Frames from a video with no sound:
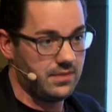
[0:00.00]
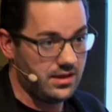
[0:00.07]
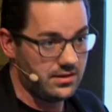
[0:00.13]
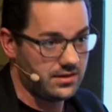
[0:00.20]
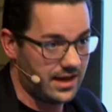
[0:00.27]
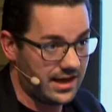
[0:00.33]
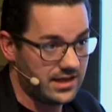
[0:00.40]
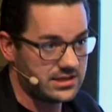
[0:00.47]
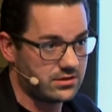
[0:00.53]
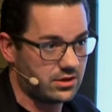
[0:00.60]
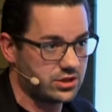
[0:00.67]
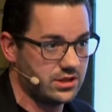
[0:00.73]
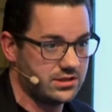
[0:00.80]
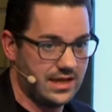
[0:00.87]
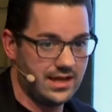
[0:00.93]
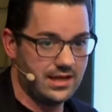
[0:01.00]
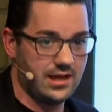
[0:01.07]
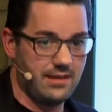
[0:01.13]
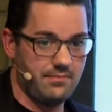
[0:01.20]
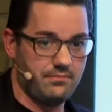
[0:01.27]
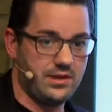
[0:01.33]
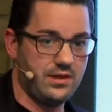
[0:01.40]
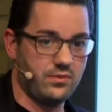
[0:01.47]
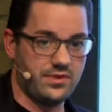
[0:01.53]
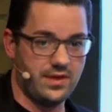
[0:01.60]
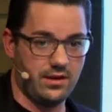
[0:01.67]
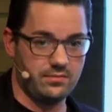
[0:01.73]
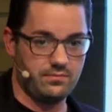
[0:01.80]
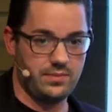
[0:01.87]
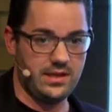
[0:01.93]
either A, structured data, and B,
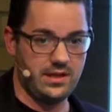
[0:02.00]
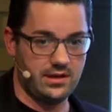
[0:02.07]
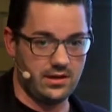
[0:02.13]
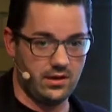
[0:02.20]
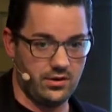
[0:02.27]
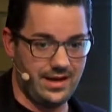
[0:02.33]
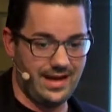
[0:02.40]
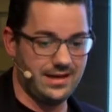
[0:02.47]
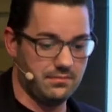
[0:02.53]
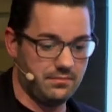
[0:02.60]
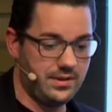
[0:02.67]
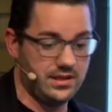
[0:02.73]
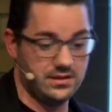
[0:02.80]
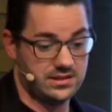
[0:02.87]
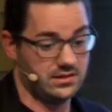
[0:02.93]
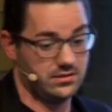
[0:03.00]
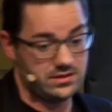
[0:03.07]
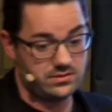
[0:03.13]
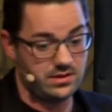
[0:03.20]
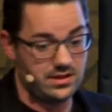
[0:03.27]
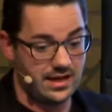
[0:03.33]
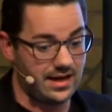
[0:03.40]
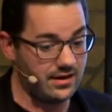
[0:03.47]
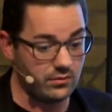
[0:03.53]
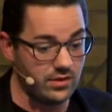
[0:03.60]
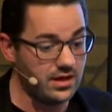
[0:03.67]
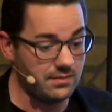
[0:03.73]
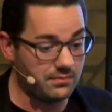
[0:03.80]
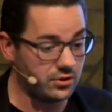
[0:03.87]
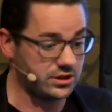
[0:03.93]
without being on AMP. So it's really, they're
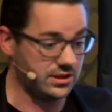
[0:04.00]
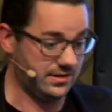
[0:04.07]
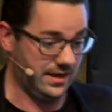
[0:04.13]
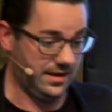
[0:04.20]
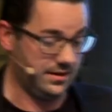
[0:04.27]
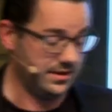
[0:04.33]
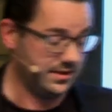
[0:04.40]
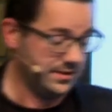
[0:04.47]
really pushing that.